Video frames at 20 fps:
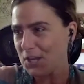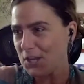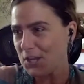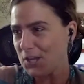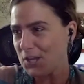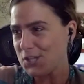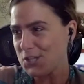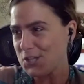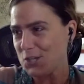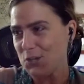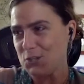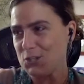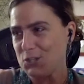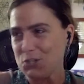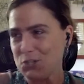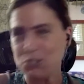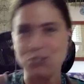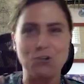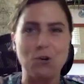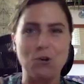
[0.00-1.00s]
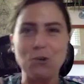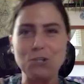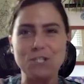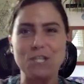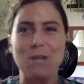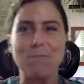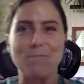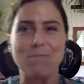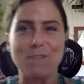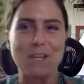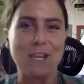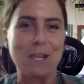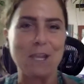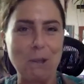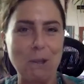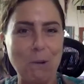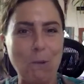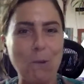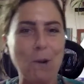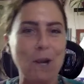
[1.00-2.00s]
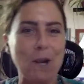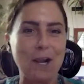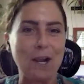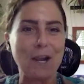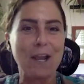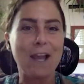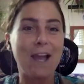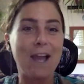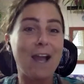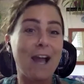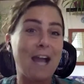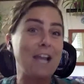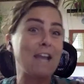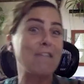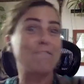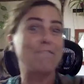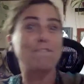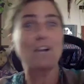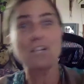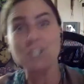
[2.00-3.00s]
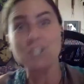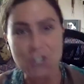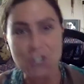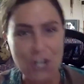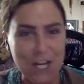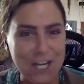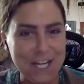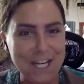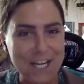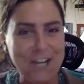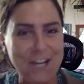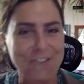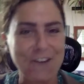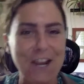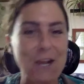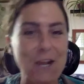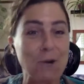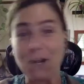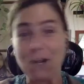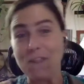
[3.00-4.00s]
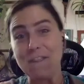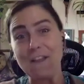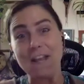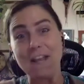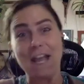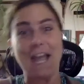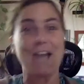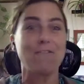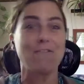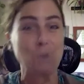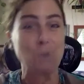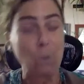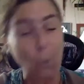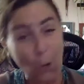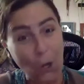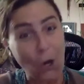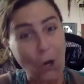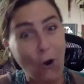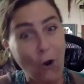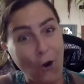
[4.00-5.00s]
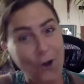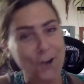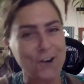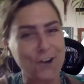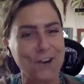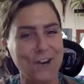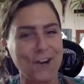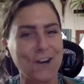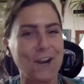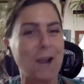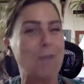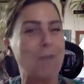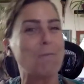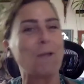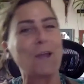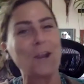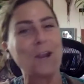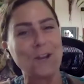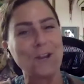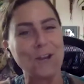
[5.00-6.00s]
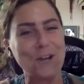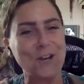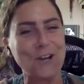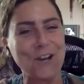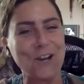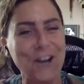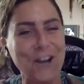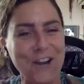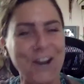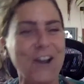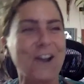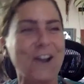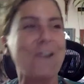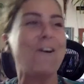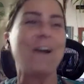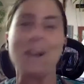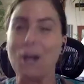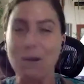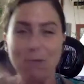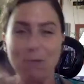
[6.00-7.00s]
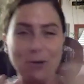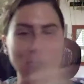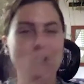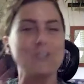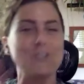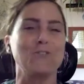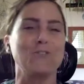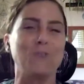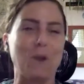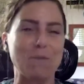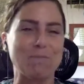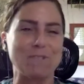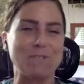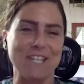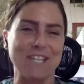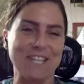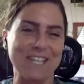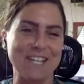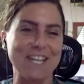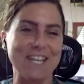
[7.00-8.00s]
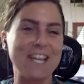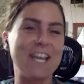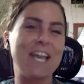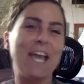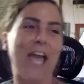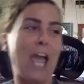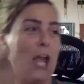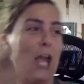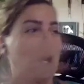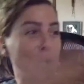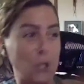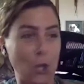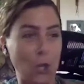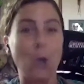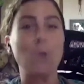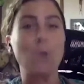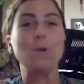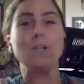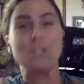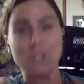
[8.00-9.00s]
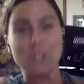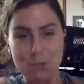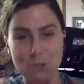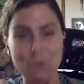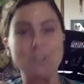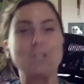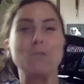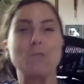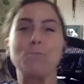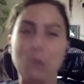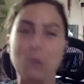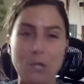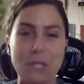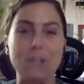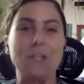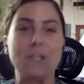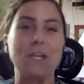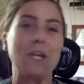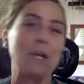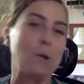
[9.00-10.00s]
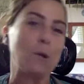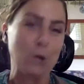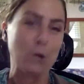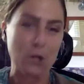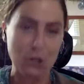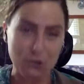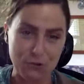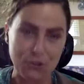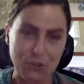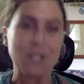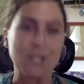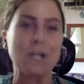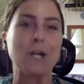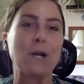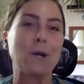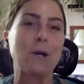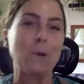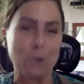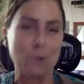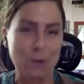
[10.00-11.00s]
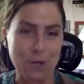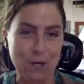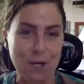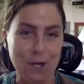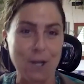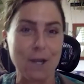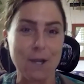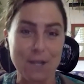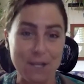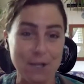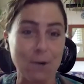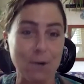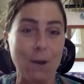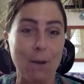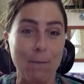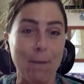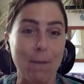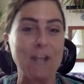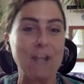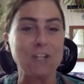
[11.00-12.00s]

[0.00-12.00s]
start to control something, or I get frustrated, right? Or I think I have to work harder. I'm like, no, no, no, no, no. And I will interrupt it and go and do some breathing or a kriya or, a mind